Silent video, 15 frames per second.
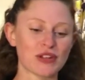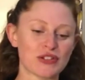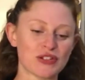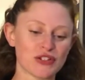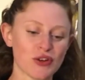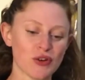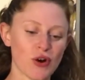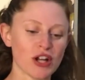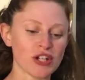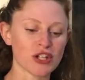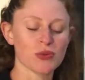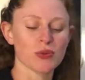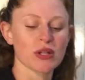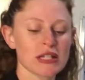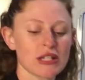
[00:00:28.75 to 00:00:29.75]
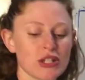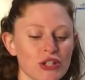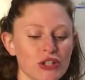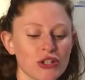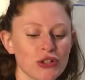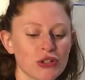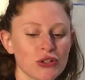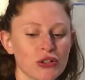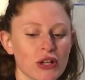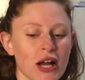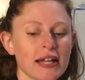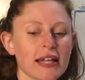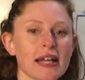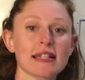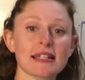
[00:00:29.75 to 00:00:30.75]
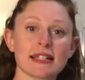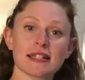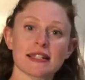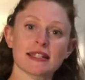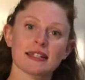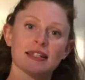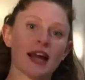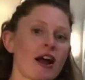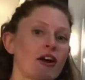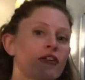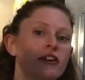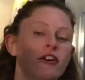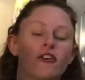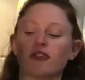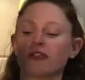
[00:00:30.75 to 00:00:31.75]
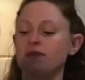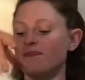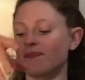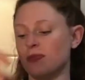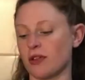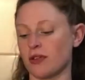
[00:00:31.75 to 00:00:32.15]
So I just wanted to, I guess, carry on